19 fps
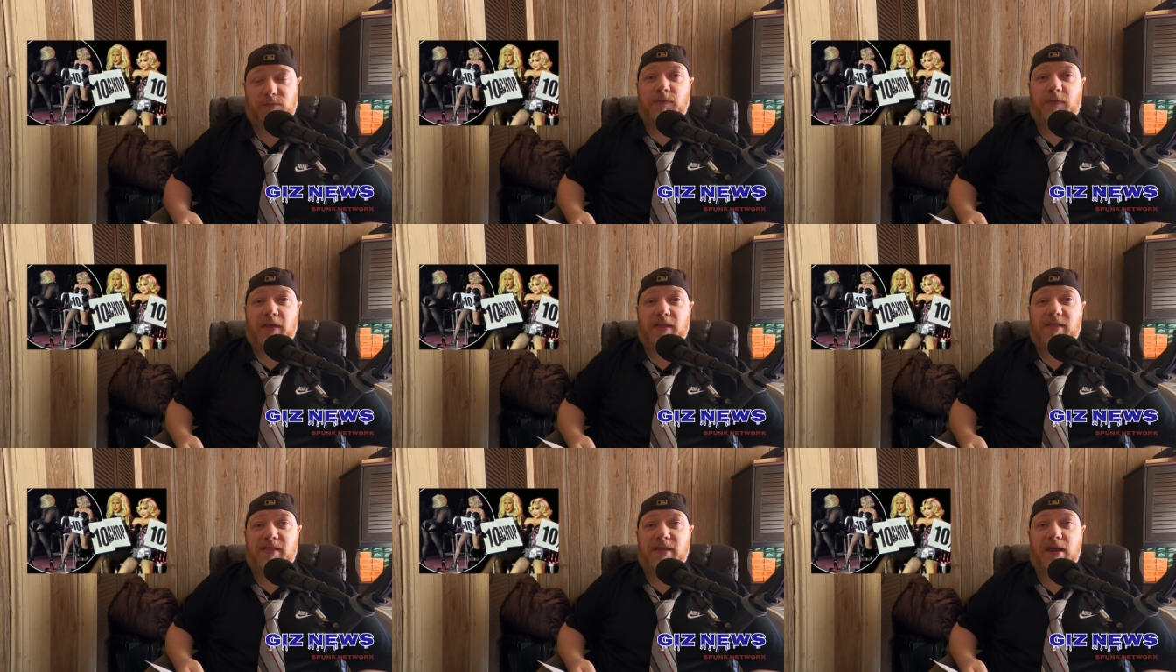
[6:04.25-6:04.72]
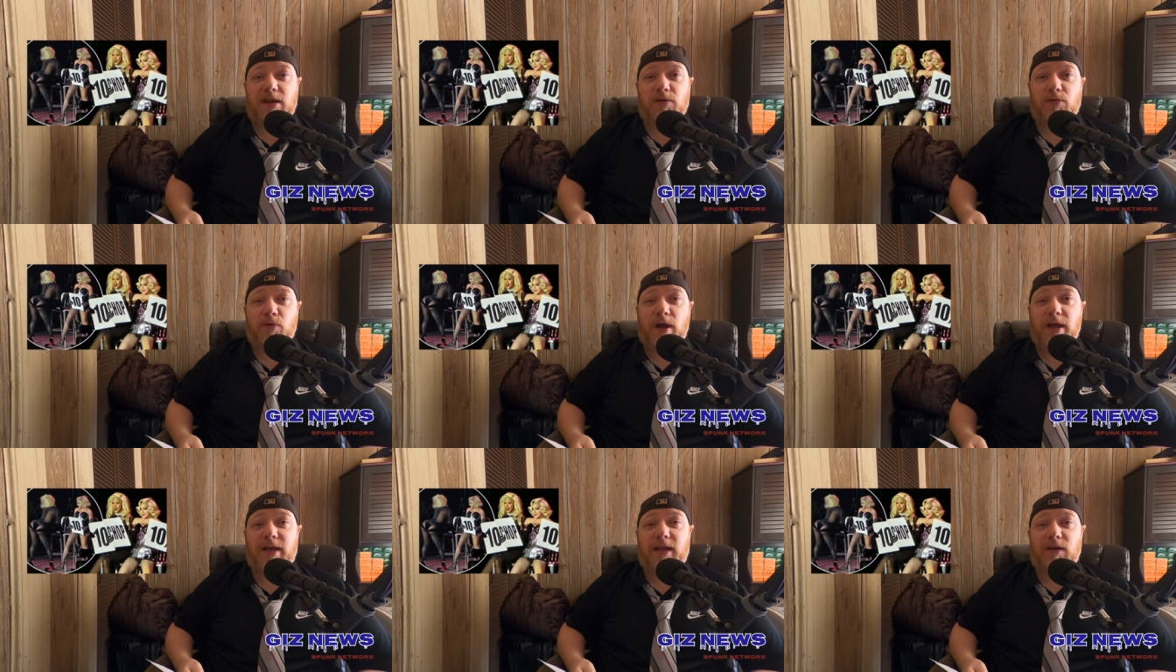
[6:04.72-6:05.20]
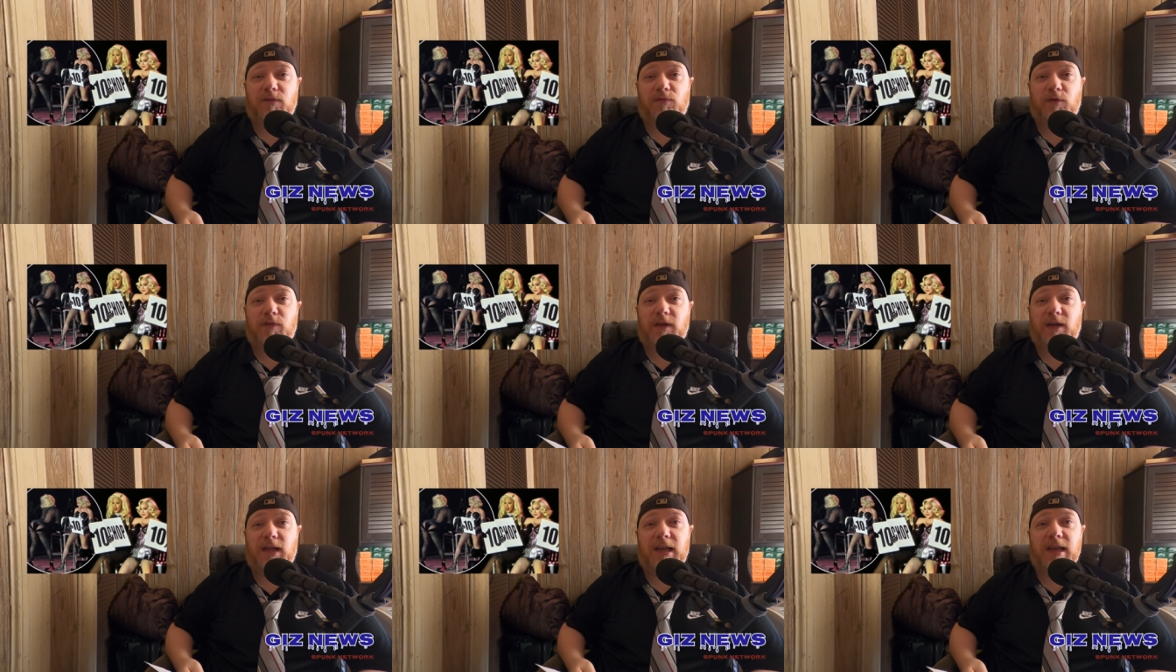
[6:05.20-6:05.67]
They set a record
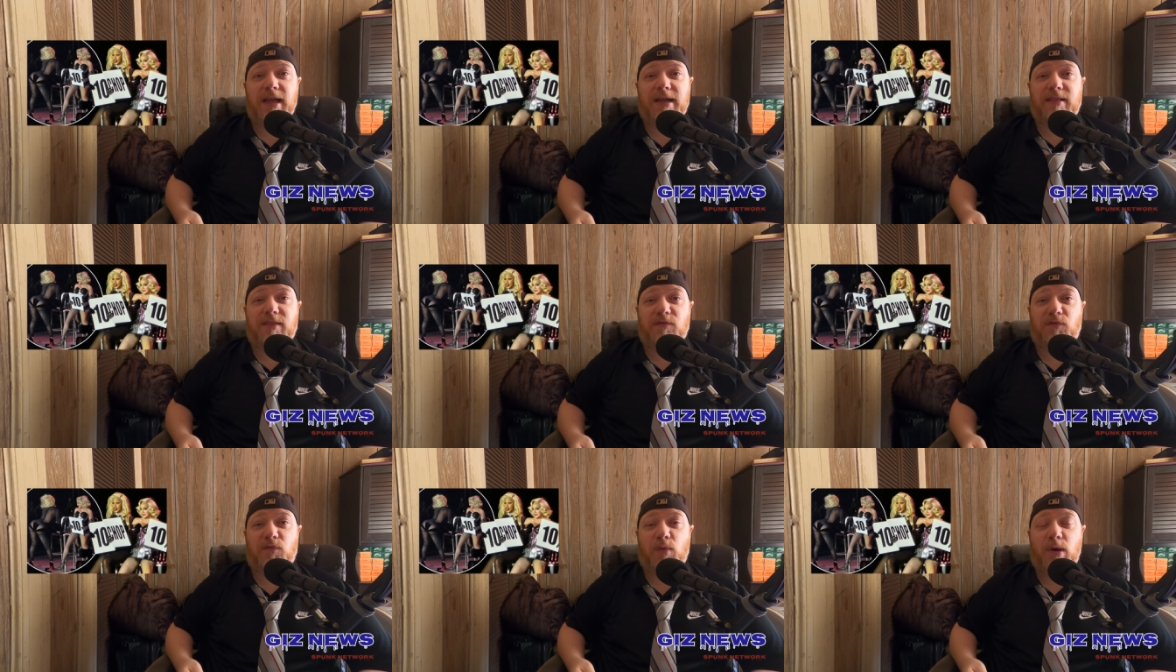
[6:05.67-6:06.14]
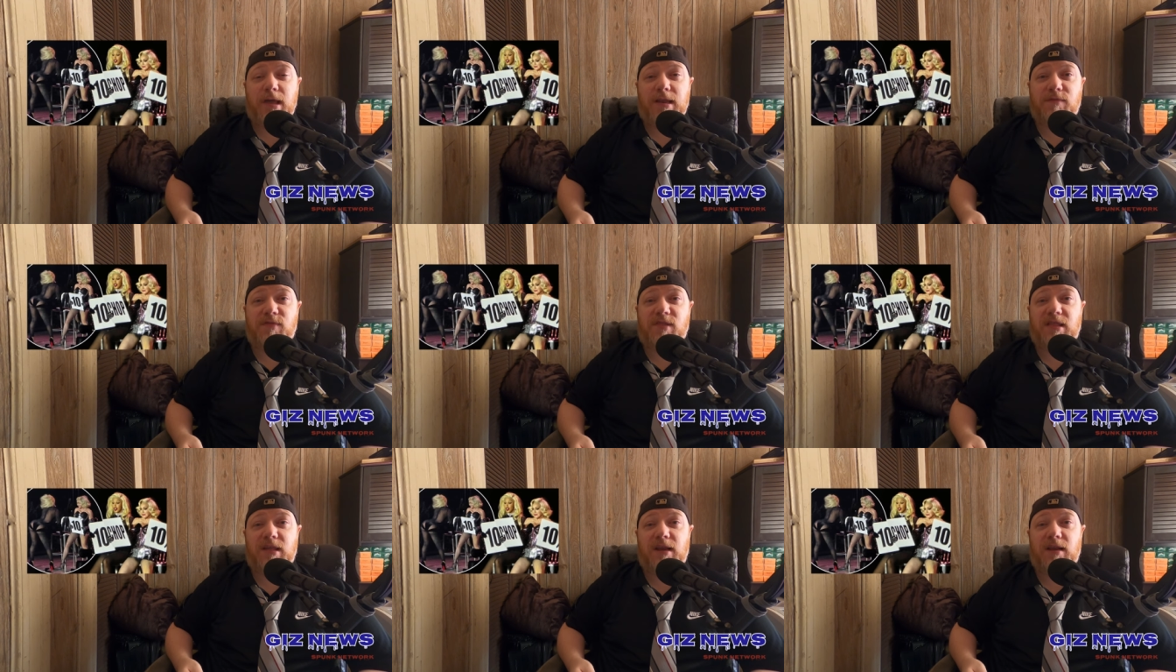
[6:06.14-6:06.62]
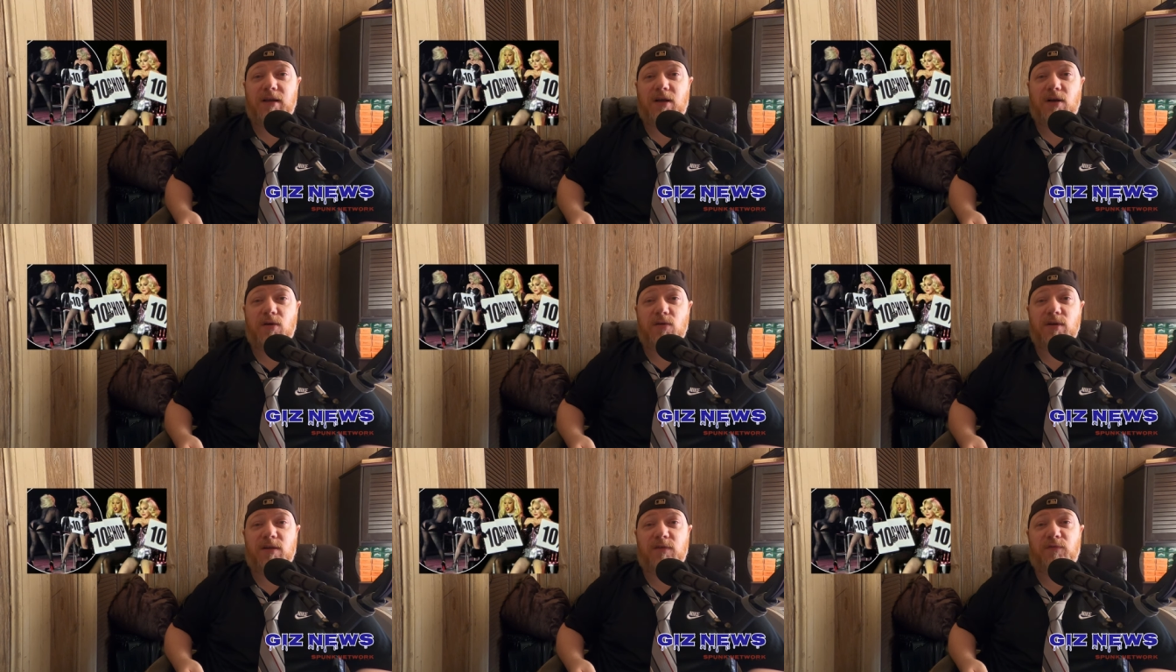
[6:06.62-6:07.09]
for the collective weight of
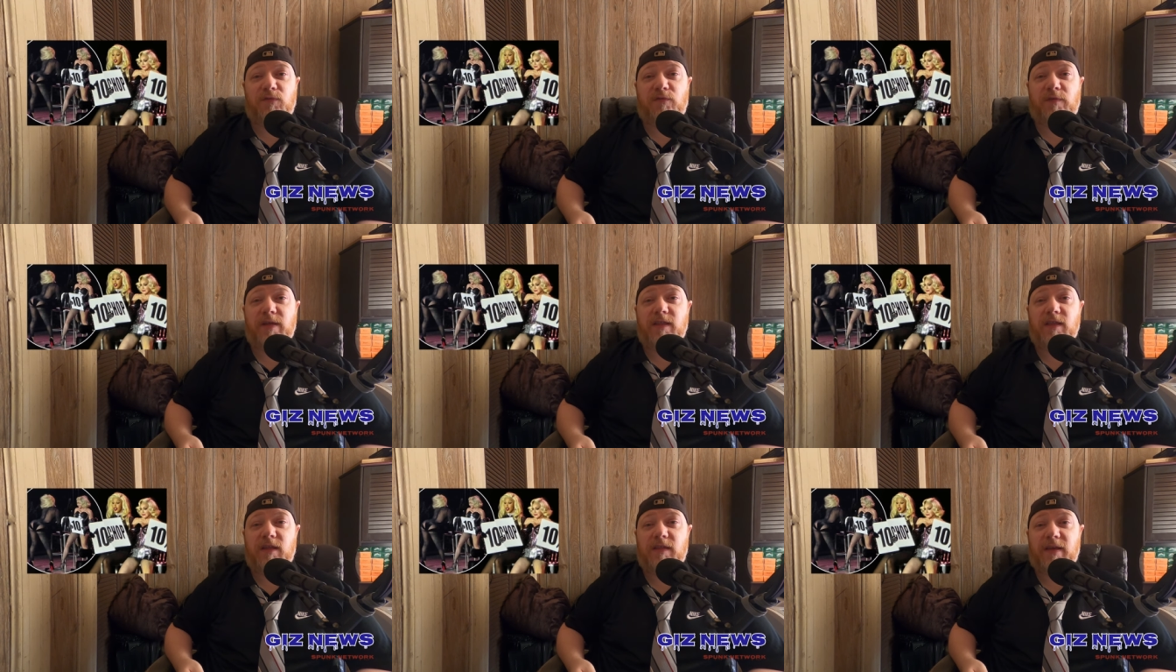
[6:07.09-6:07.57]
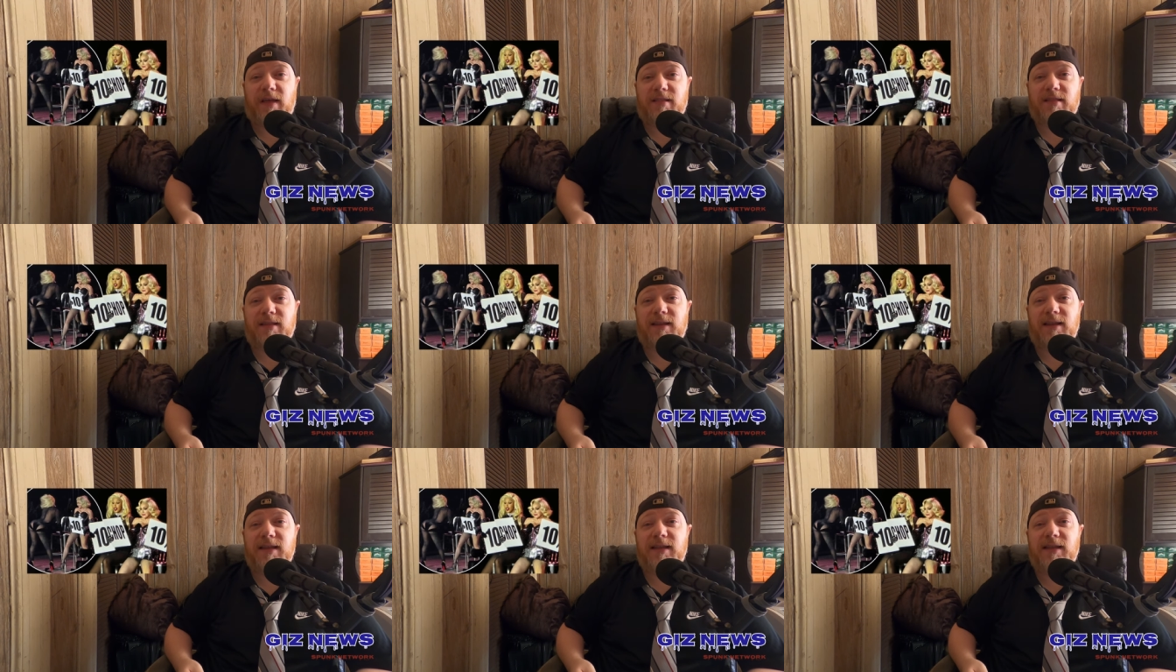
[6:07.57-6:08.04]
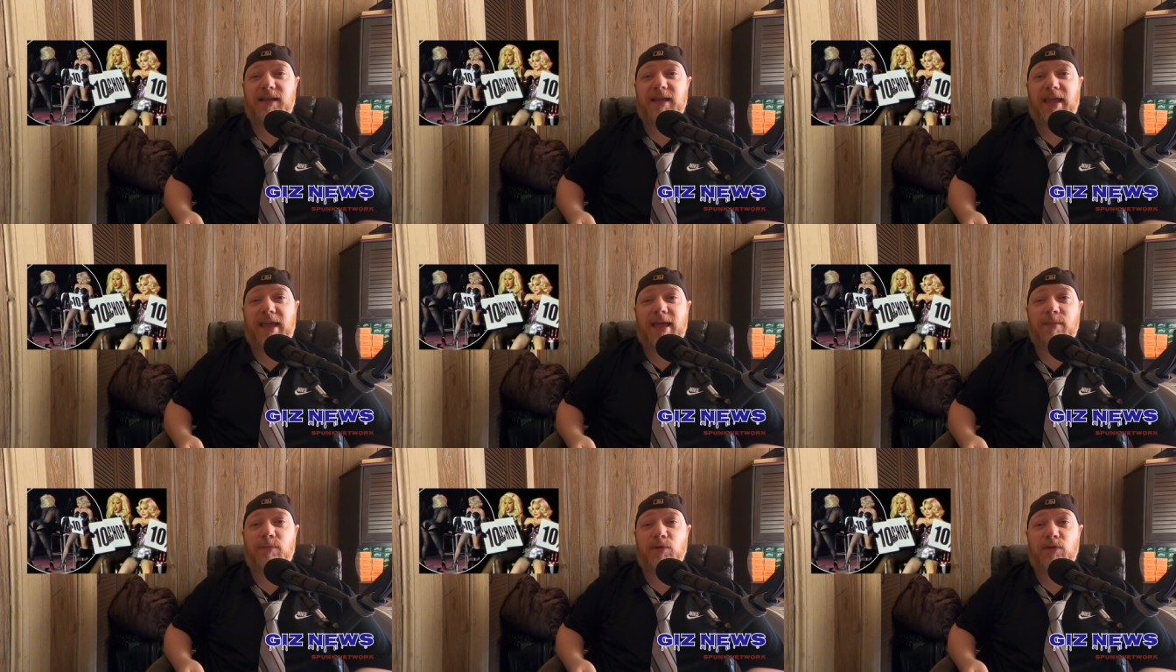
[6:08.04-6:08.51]
silicone and filler that's
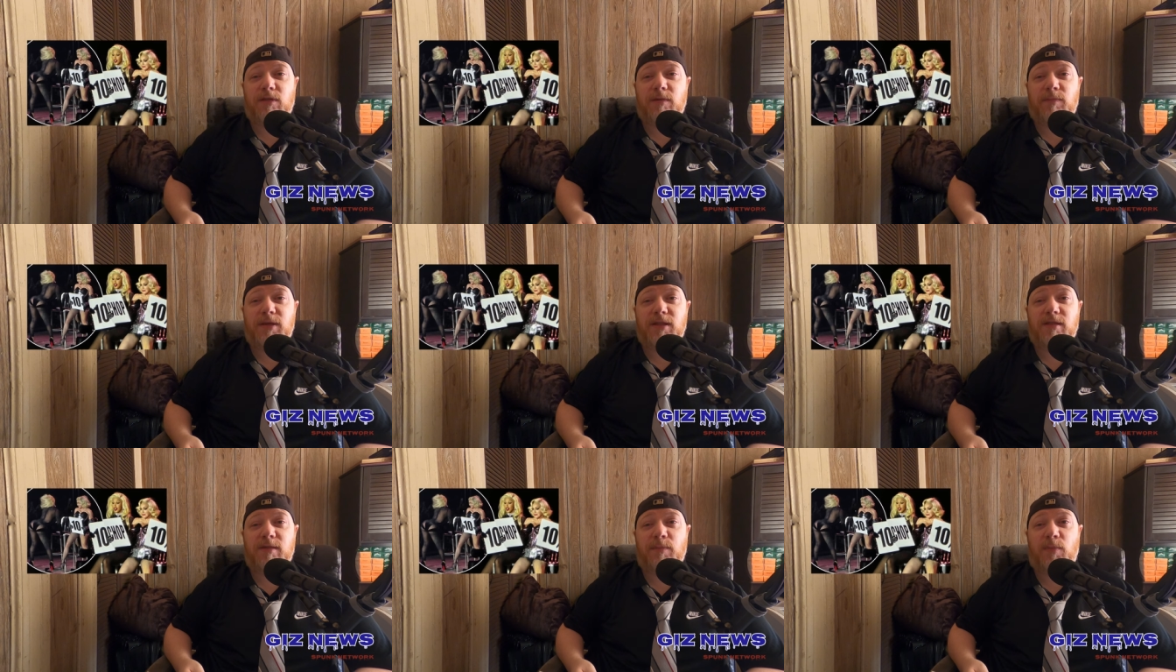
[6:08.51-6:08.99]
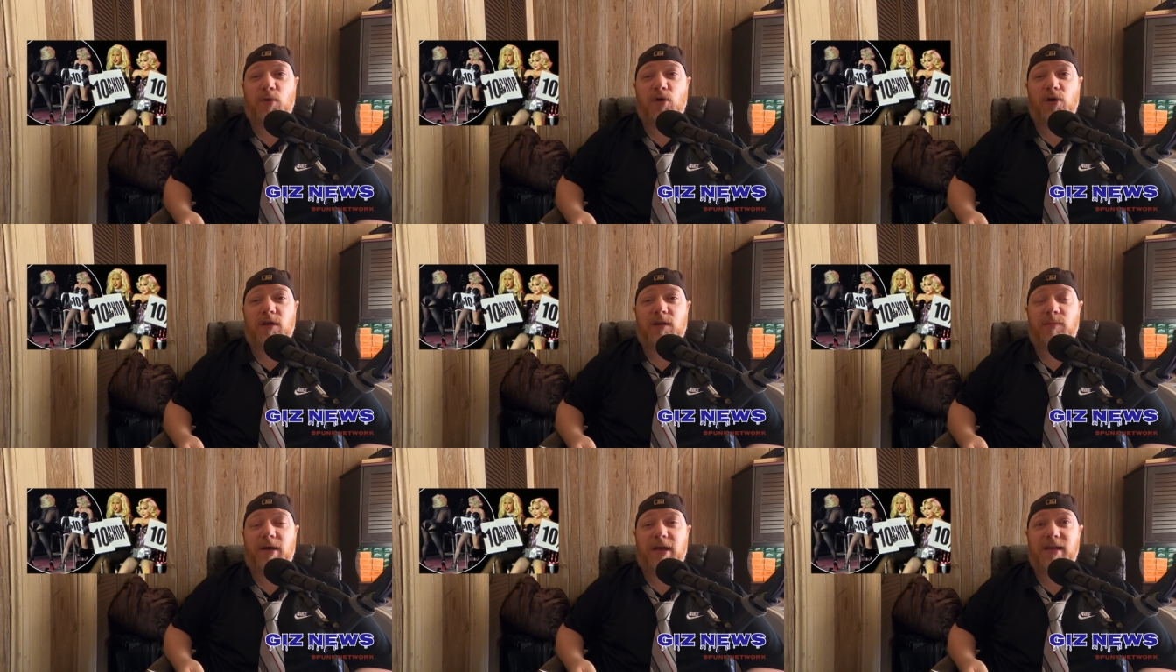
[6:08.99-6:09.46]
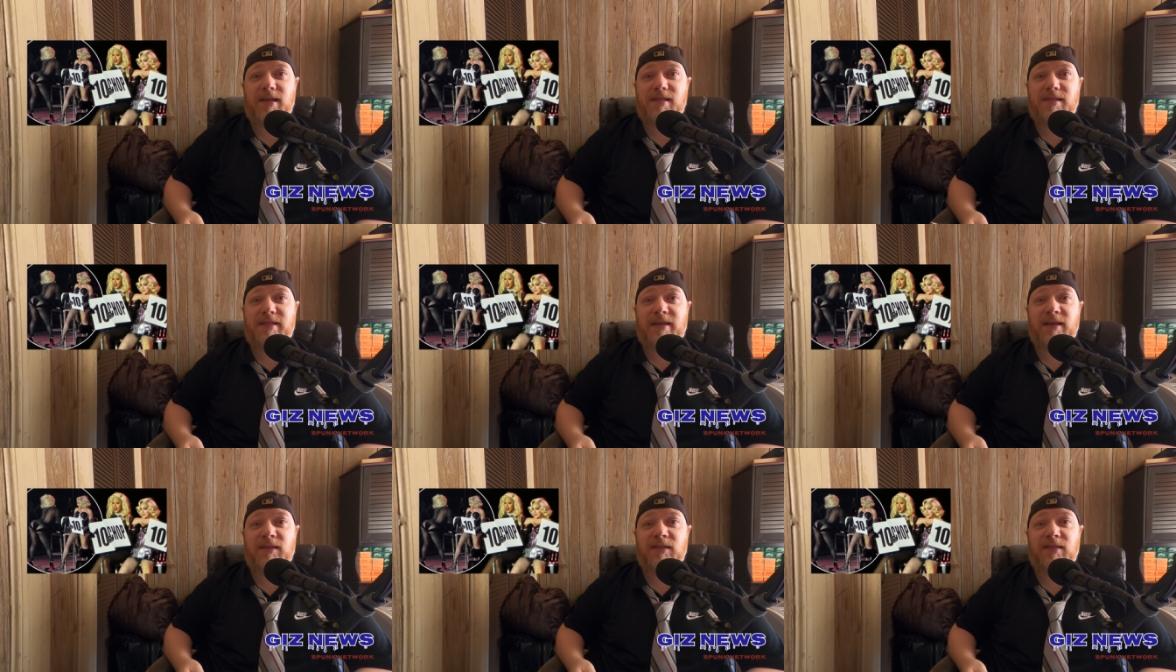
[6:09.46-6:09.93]
legally able to be supported by a
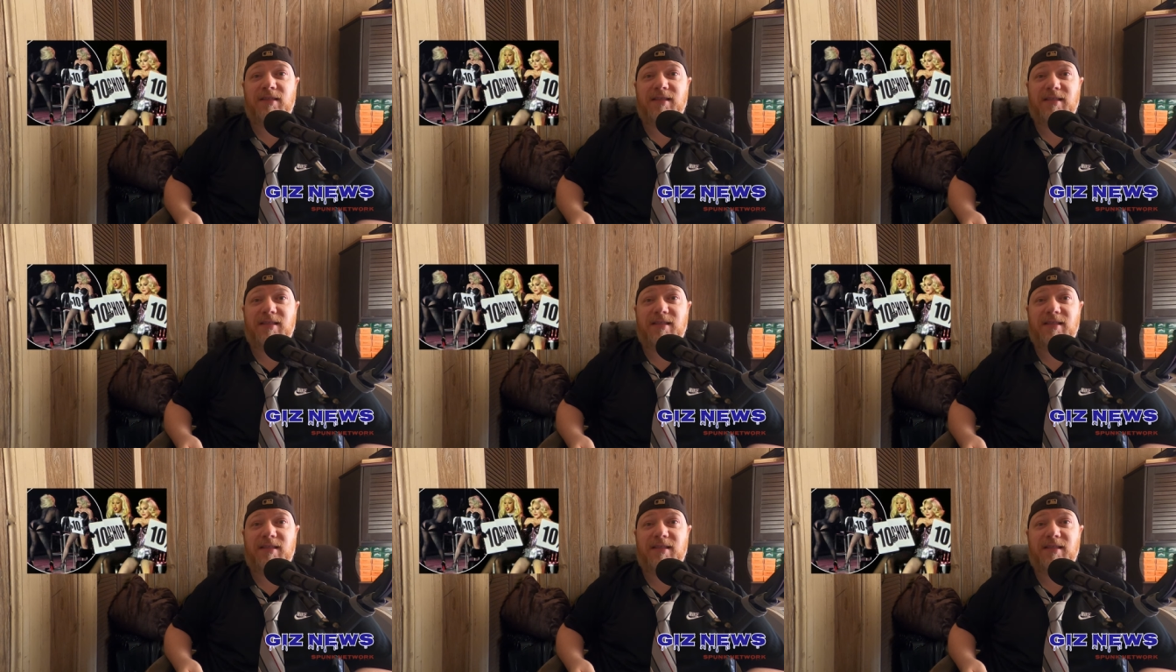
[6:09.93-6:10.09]
single